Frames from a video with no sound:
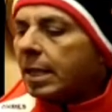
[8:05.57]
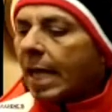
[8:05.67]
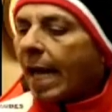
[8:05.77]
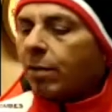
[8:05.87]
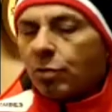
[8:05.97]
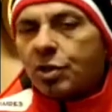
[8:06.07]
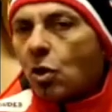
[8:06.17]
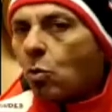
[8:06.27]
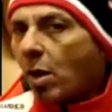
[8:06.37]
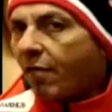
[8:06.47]
And we saw
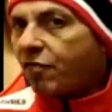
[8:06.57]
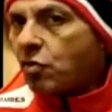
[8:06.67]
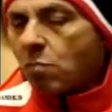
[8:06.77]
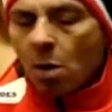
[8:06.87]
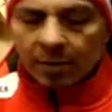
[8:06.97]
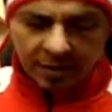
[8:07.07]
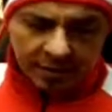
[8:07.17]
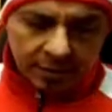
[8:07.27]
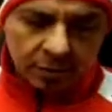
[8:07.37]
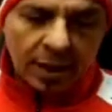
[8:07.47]
quite a few moments
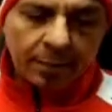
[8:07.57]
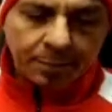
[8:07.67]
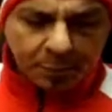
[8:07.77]
today.